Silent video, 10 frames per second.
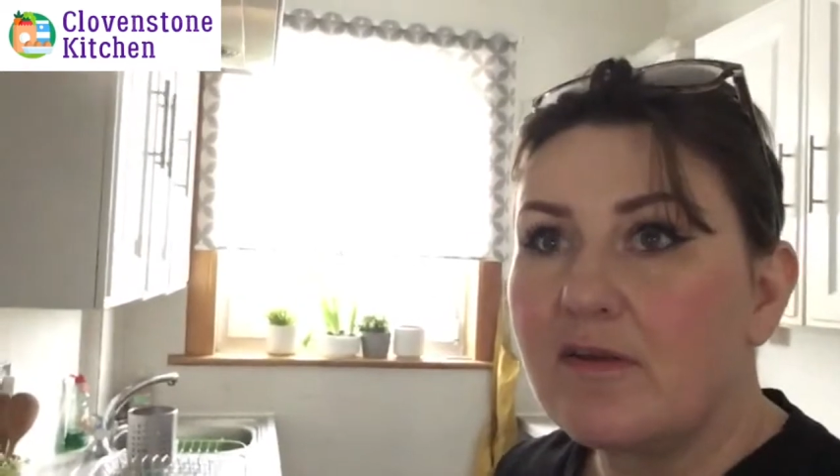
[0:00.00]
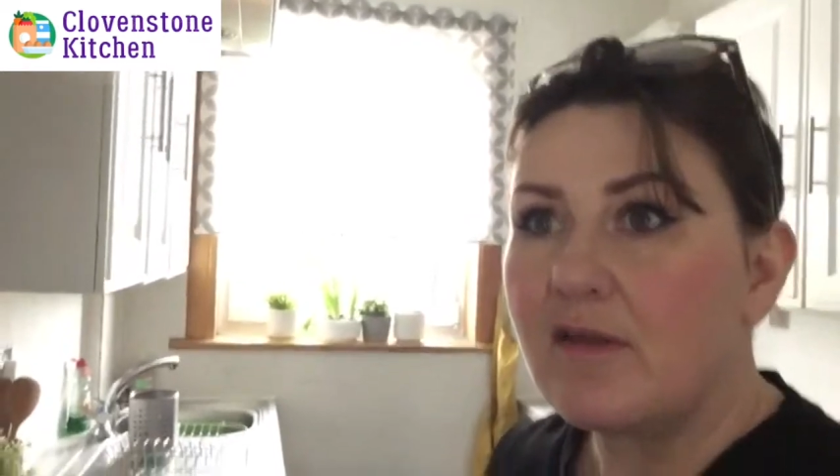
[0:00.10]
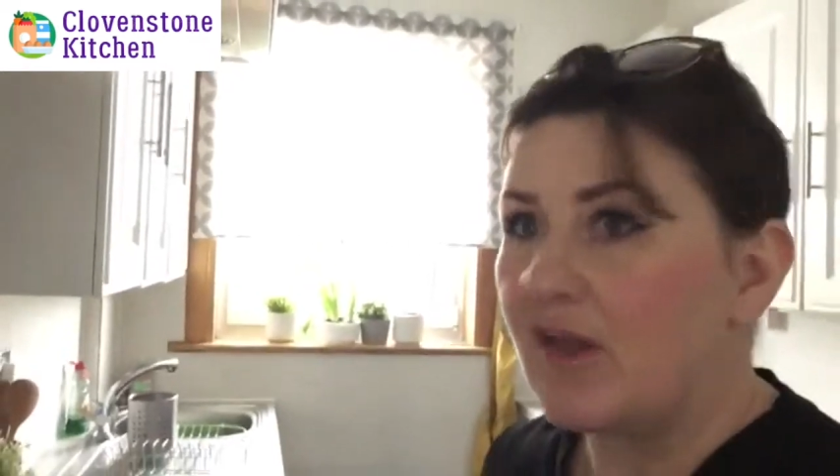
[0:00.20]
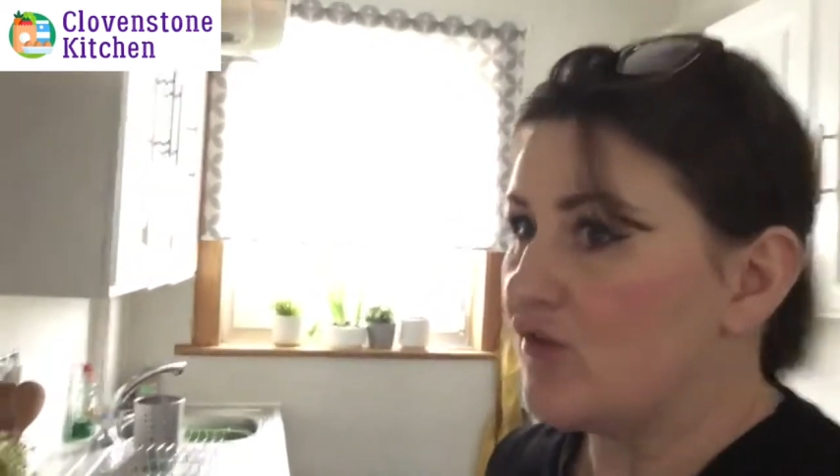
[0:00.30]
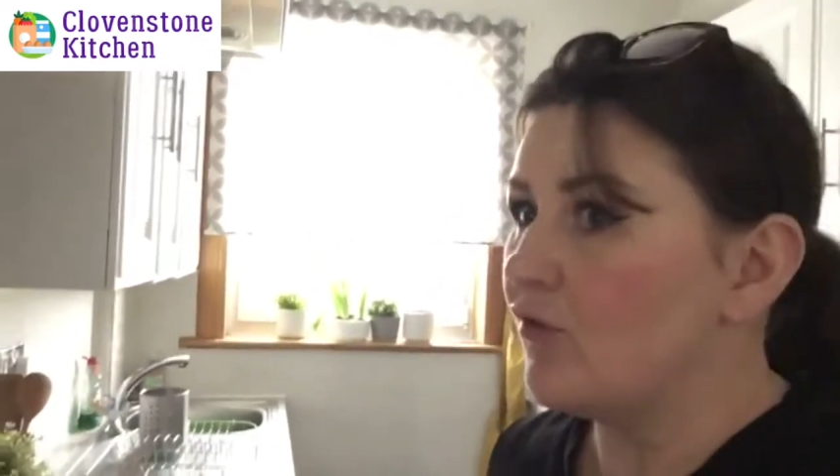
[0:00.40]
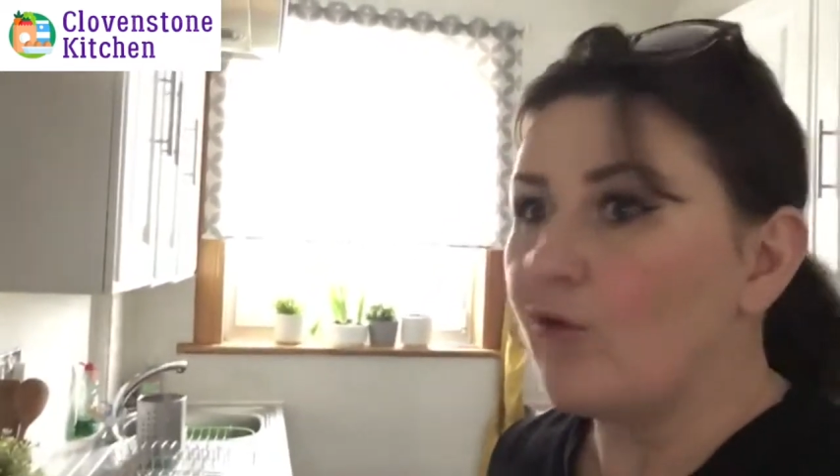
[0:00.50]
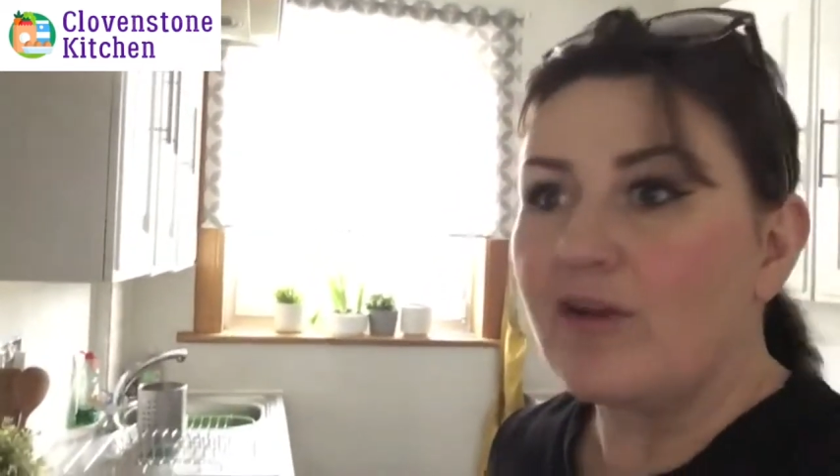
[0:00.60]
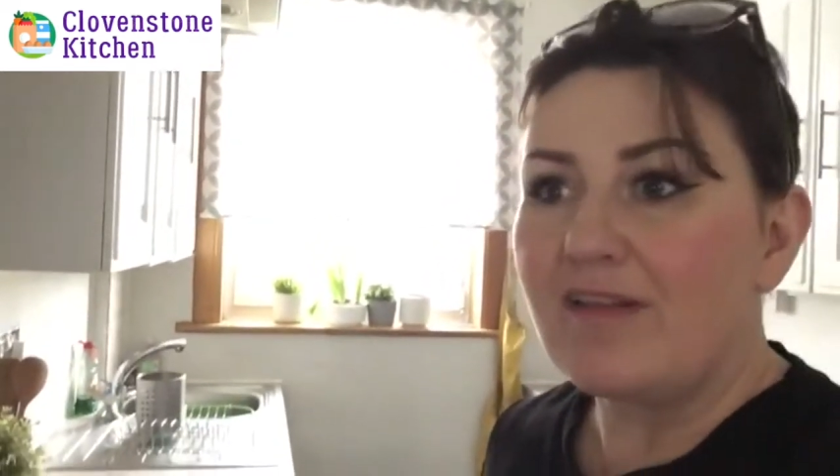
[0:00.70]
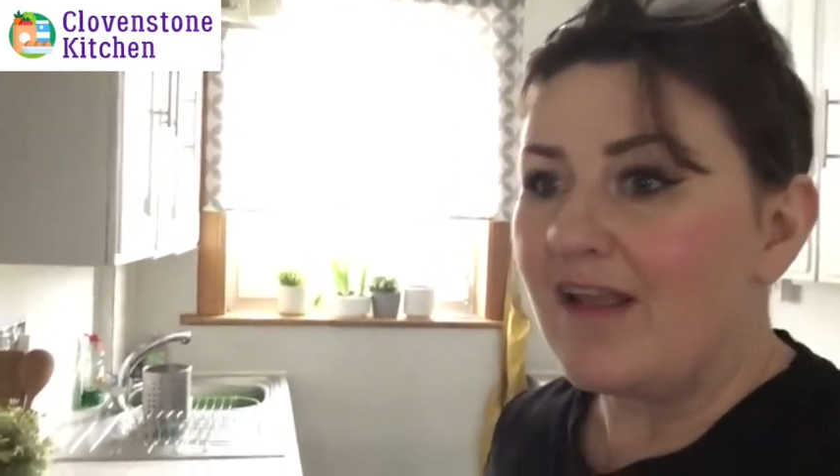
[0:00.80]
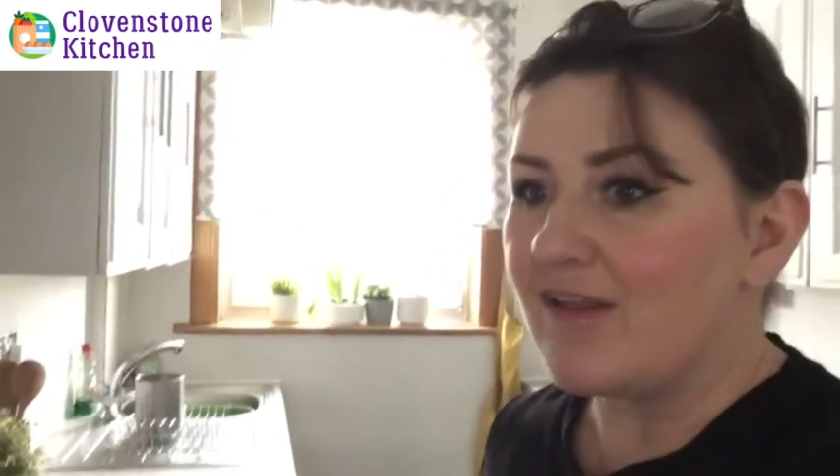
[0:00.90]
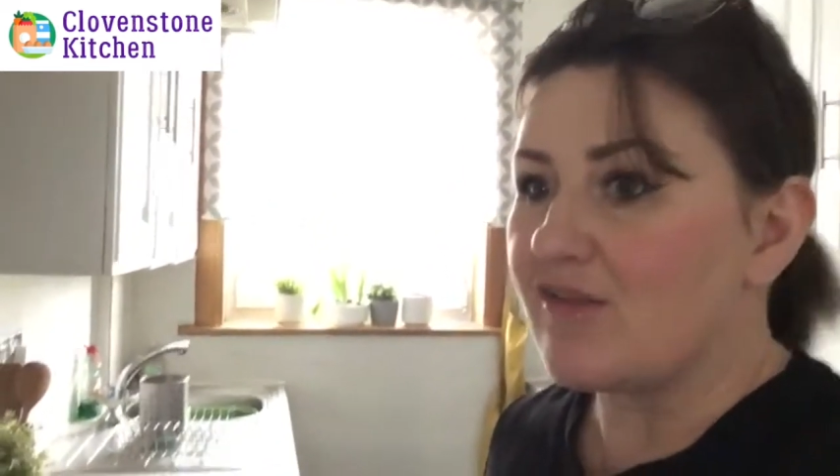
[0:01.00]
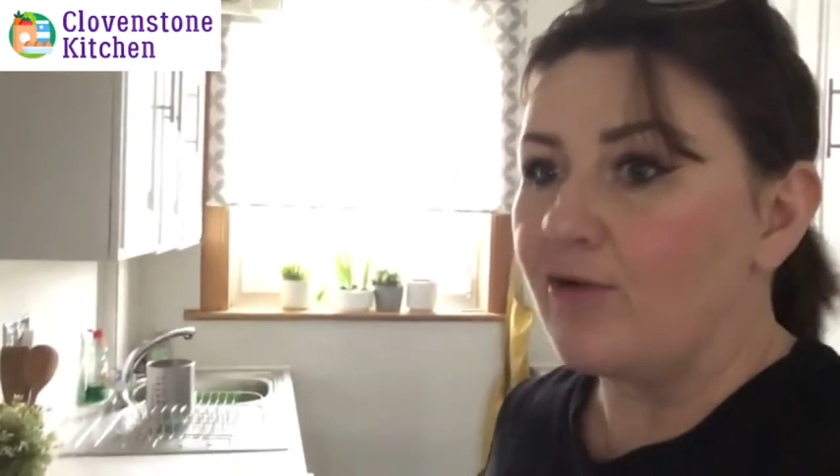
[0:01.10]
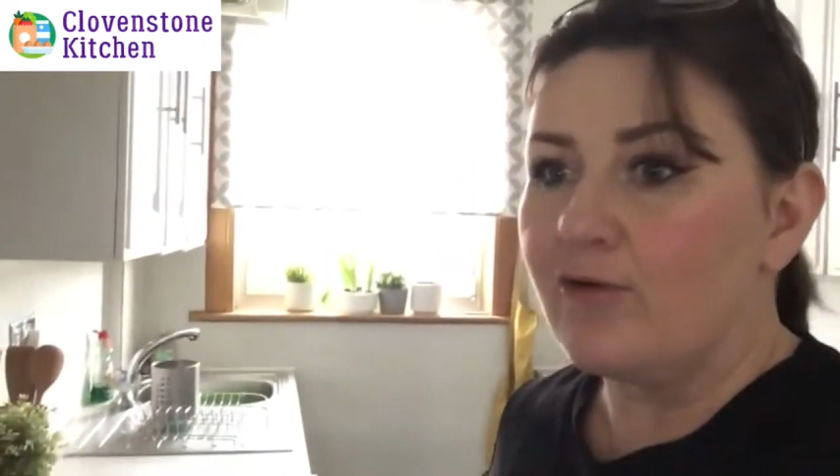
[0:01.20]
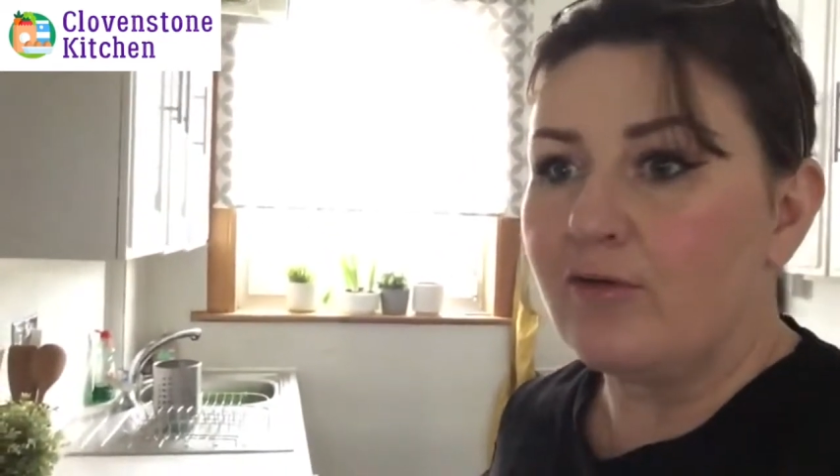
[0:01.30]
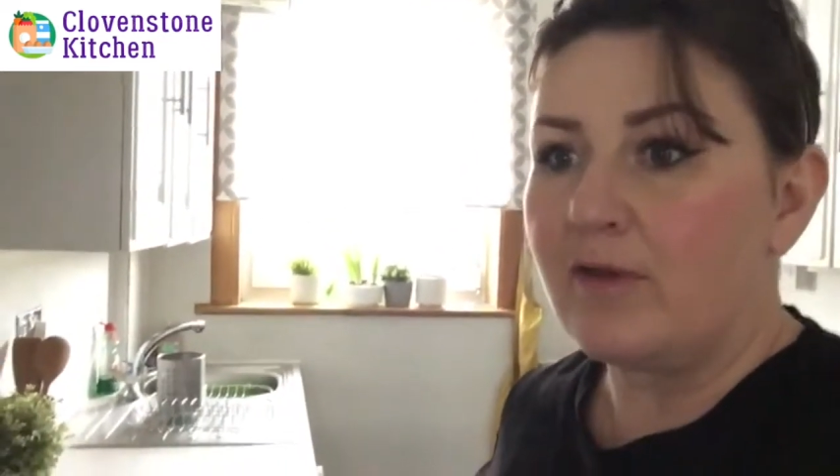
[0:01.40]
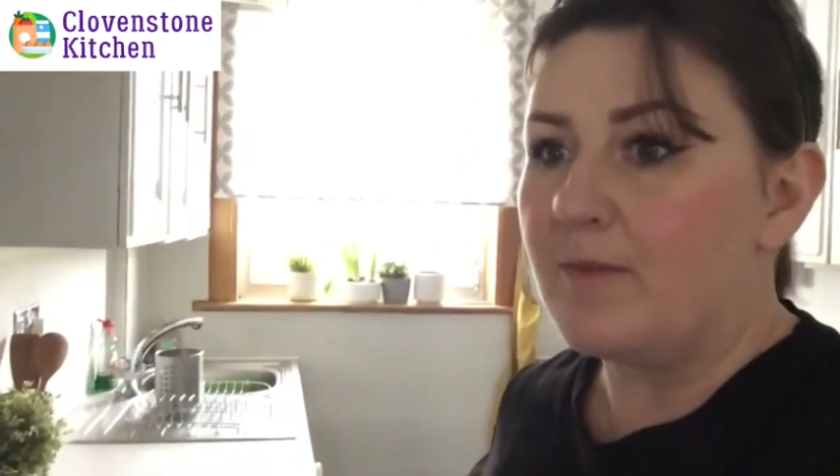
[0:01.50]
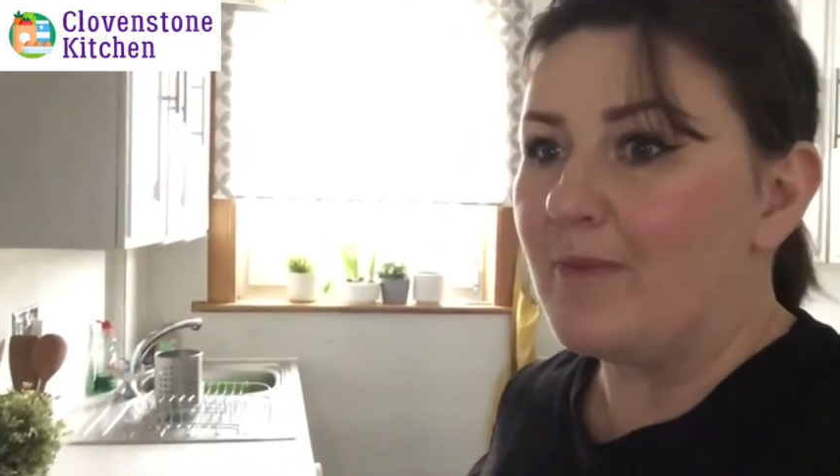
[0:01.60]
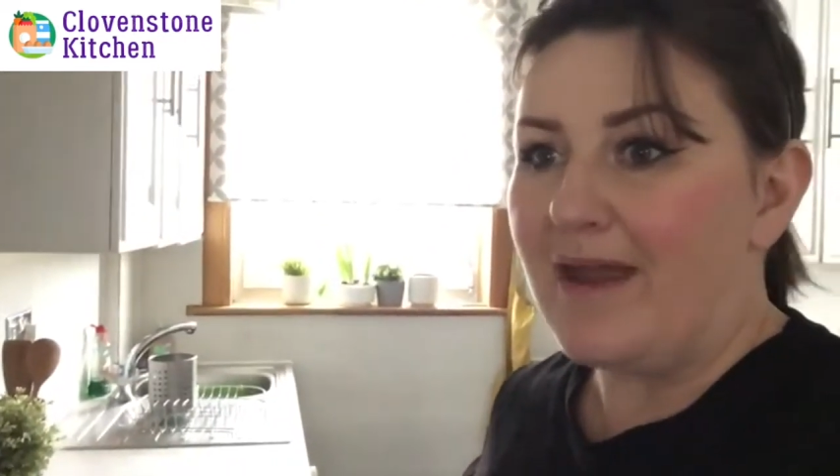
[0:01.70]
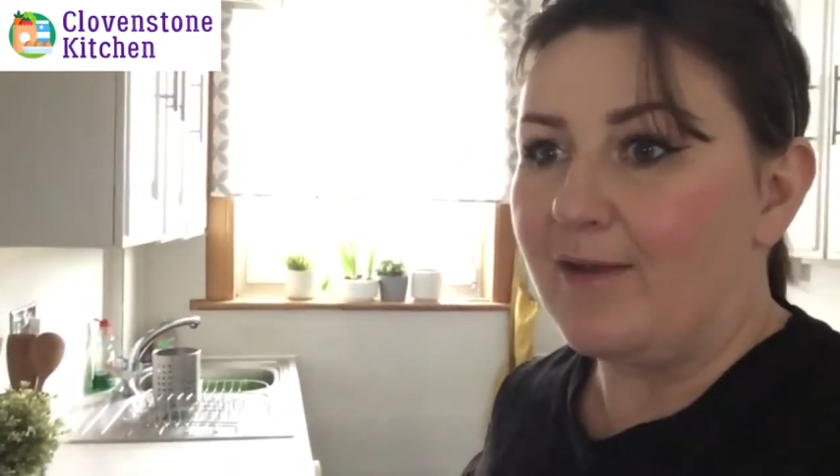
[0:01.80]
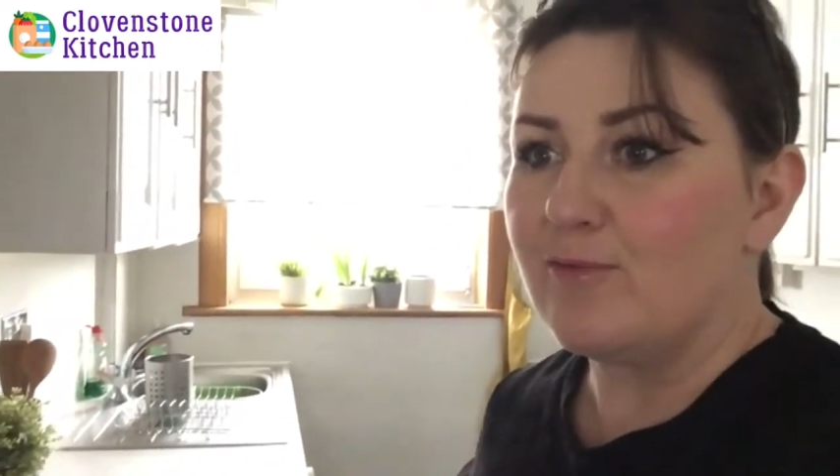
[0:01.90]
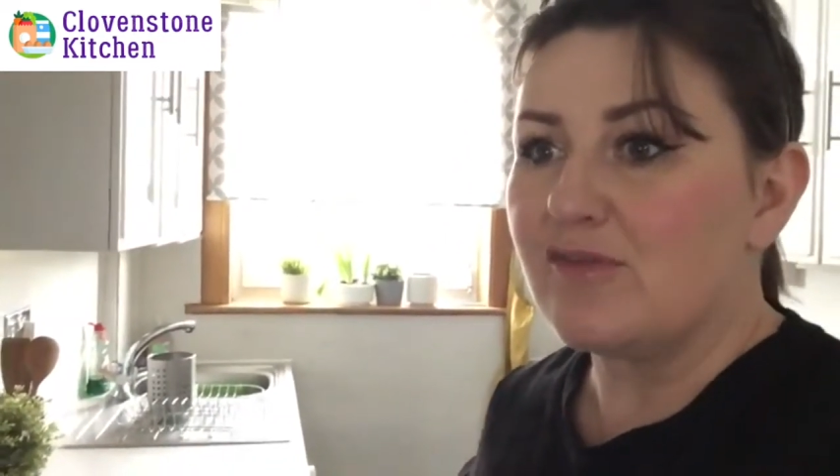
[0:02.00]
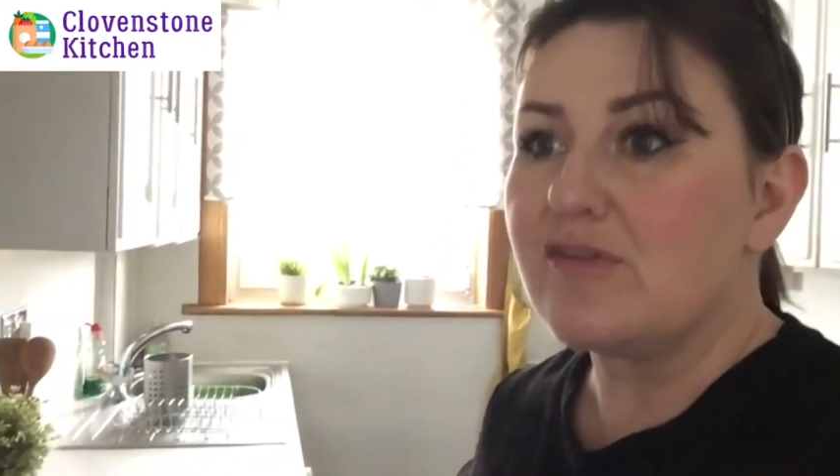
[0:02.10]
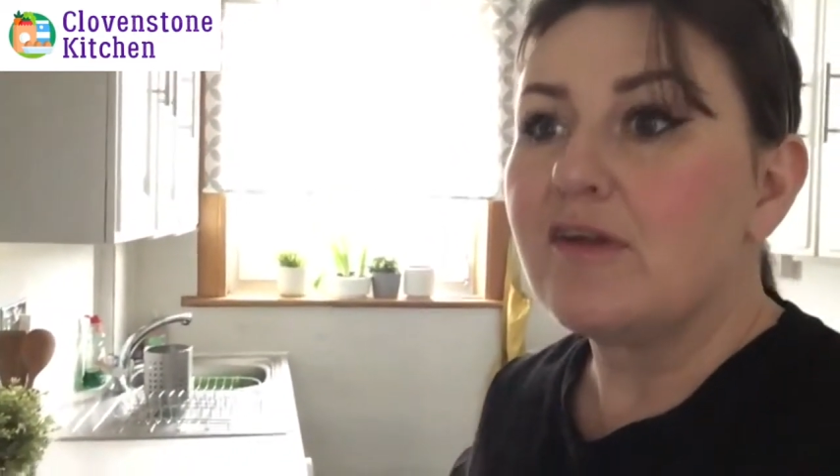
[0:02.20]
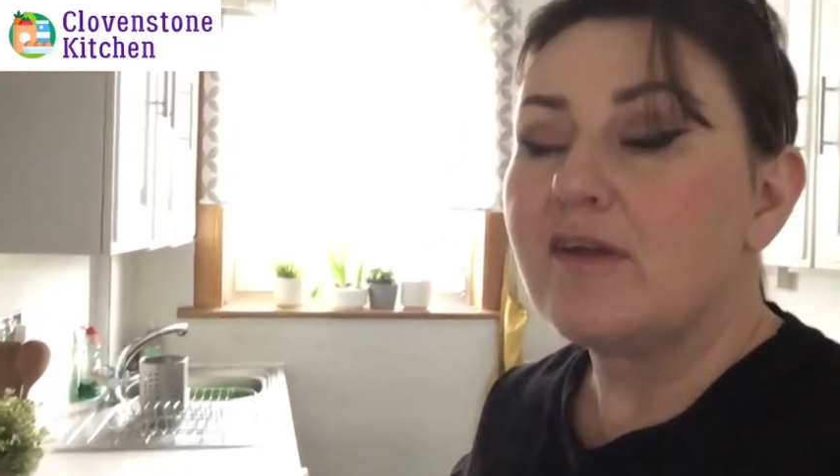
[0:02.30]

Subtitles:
it's not going to last long in my house.